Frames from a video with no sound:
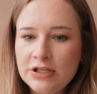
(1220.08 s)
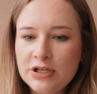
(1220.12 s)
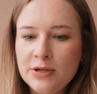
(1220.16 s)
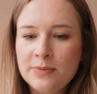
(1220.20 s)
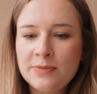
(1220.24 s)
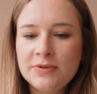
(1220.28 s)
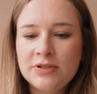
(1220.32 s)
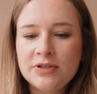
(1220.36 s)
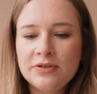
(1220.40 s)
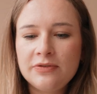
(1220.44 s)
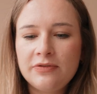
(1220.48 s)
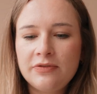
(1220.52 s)

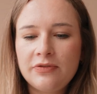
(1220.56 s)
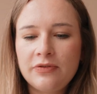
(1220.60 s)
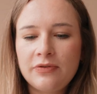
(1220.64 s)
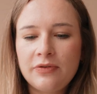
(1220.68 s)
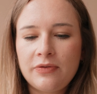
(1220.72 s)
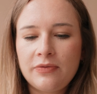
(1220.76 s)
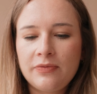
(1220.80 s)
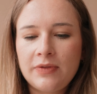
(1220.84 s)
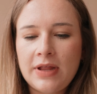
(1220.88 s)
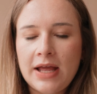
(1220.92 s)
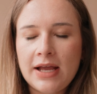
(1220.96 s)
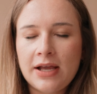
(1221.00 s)
terms of
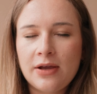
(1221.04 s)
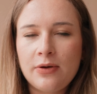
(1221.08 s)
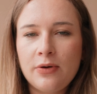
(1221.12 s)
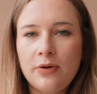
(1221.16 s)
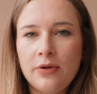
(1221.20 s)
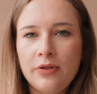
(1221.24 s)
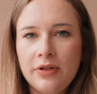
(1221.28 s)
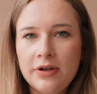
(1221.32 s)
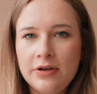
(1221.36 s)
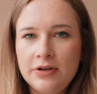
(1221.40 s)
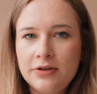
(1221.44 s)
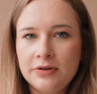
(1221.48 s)
like
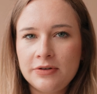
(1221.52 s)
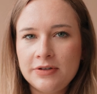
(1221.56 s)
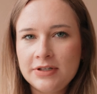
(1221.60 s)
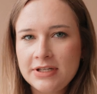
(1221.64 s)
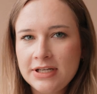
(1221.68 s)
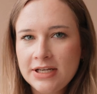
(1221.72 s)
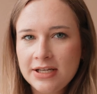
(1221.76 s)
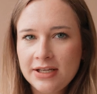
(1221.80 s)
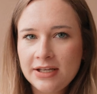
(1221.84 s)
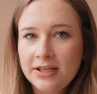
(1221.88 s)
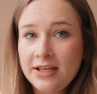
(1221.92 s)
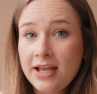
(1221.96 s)

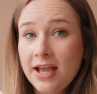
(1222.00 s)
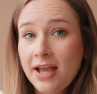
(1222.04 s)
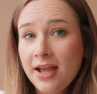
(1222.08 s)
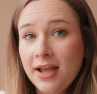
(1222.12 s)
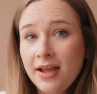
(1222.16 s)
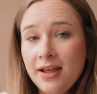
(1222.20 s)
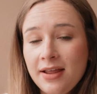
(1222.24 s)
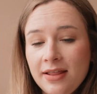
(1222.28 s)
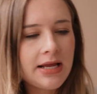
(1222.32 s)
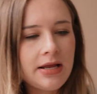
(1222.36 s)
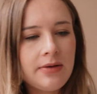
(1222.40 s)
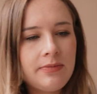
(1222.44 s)
orthodontic
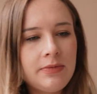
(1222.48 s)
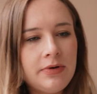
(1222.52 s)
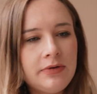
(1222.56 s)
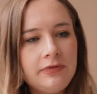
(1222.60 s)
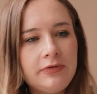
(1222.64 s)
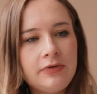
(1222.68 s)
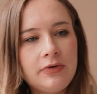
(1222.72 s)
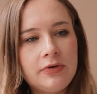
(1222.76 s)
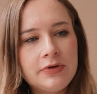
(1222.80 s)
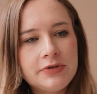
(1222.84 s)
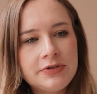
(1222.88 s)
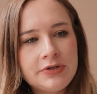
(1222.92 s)
care. And
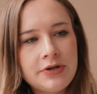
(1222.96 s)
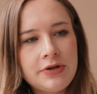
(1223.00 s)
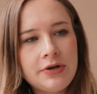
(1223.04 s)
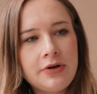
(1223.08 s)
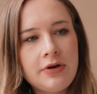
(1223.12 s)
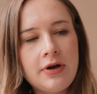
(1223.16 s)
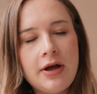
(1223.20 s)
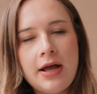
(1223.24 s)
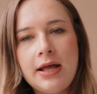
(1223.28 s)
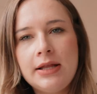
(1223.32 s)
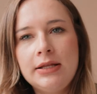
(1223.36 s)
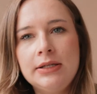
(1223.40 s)
we've also
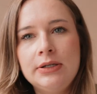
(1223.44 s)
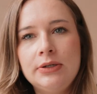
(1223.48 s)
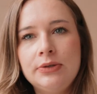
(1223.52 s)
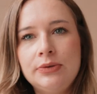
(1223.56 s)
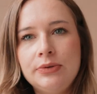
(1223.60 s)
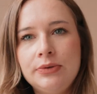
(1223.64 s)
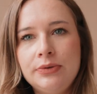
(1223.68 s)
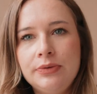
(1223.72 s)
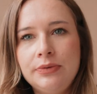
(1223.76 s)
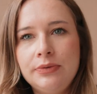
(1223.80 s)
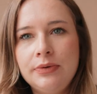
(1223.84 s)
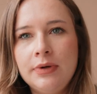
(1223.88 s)
got a
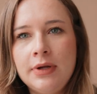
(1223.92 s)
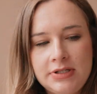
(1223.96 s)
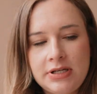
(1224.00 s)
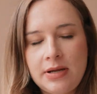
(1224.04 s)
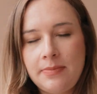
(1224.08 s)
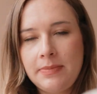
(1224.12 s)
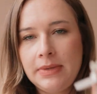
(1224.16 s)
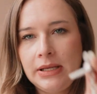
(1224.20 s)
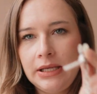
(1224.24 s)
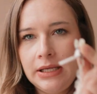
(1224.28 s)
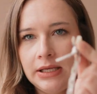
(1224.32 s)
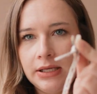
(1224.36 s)
little
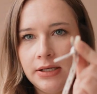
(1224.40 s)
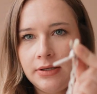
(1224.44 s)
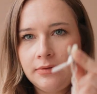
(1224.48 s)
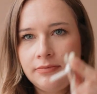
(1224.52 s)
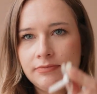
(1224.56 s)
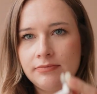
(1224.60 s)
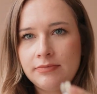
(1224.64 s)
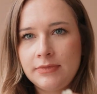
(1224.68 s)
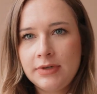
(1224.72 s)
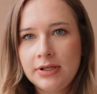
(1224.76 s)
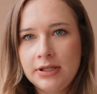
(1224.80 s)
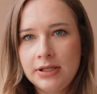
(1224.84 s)
dummy
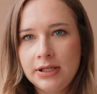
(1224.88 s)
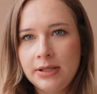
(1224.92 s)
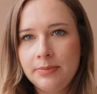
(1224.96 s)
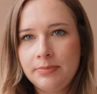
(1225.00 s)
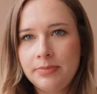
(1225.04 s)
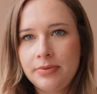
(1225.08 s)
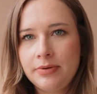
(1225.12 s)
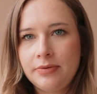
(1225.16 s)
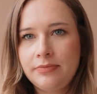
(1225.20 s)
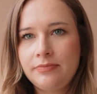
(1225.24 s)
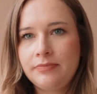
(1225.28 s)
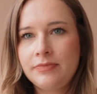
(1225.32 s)
clip.
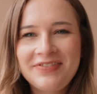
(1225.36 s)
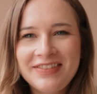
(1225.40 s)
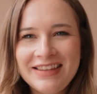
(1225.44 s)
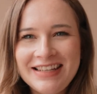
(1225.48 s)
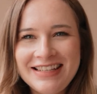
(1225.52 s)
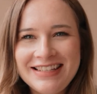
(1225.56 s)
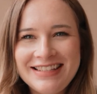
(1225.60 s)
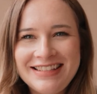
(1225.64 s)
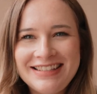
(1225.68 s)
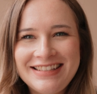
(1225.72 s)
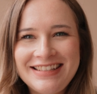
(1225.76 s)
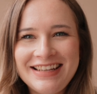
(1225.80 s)

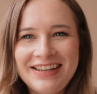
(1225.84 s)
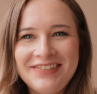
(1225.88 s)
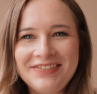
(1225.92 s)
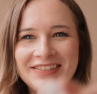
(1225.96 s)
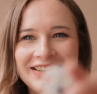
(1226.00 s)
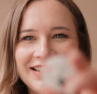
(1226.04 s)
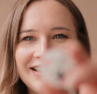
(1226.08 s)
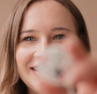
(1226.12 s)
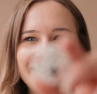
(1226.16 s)
This dummy